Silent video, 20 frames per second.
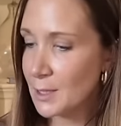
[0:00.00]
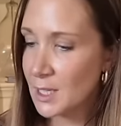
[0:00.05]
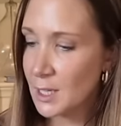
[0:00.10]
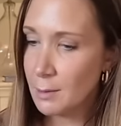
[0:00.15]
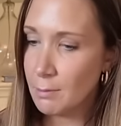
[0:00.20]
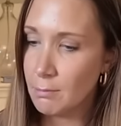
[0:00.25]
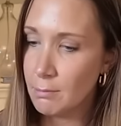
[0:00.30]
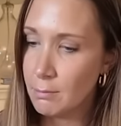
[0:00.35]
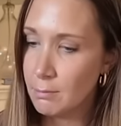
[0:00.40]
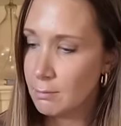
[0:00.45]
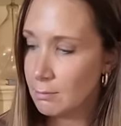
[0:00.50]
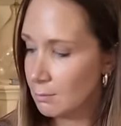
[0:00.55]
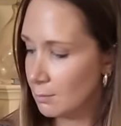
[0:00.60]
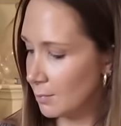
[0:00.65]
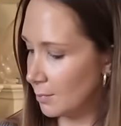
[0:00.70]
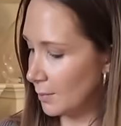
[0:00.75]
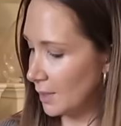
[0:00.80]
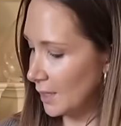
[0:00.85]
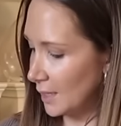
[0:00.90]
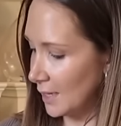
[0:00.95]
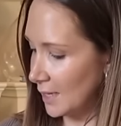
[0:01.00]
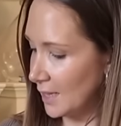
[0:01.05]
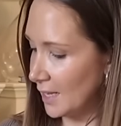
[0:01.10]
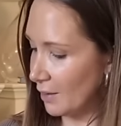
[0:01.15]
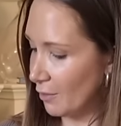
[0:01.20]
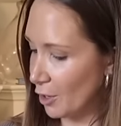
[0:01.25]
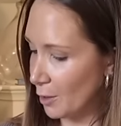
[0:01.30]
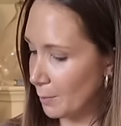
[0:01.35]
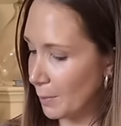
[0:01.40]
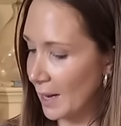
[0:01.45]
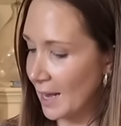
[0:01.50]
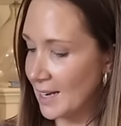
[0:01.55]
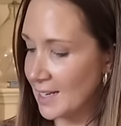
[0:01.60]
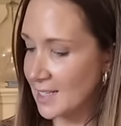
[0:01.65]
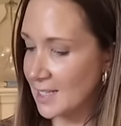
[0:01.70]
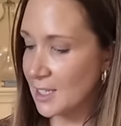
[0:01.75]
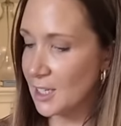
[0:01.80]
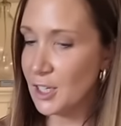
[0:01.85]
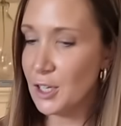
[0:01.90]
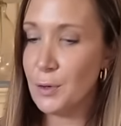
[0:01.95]
them in their own place.
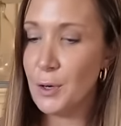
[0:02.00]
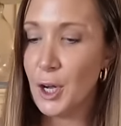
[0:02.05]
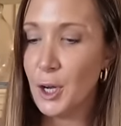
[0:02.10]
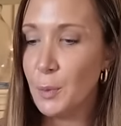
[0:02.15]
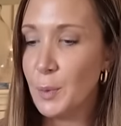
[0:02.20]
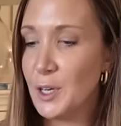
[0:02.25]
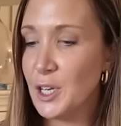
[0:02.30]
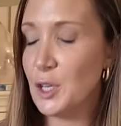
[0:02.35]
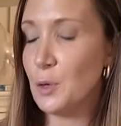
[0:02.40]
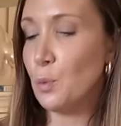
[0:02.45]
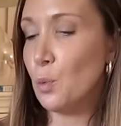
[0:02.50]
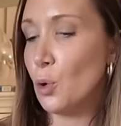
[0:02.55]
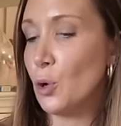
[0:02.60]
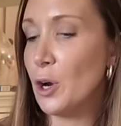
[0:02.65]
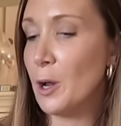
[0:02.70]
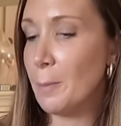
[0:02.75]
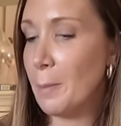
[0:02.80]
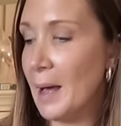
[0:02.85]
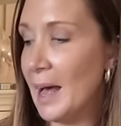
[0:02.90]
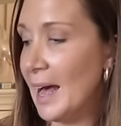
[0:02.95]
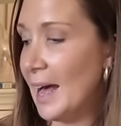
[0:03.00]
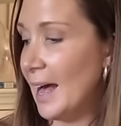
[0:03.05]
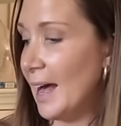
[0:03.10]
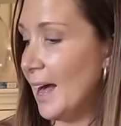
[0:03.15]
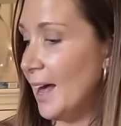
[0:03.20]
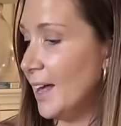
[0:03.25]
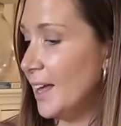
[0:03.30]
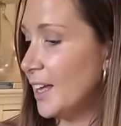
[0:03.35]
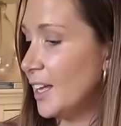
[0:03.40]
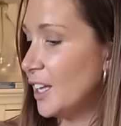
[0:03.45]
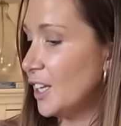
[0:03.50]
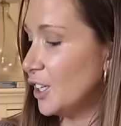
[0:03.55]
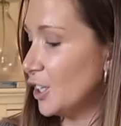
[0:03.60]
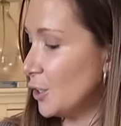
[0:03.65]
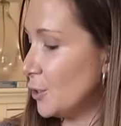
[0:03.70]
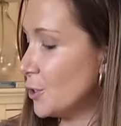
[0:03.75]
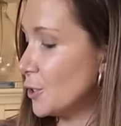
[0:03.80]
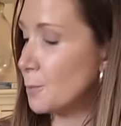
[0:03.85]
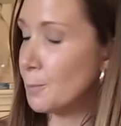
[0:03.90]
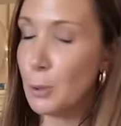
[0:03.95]
And you know, when you want a pair,
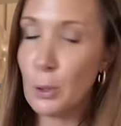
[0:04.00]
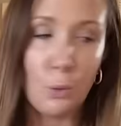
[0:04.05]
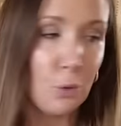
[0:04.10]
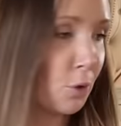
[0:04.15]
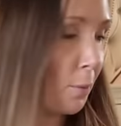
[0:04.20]
you just pull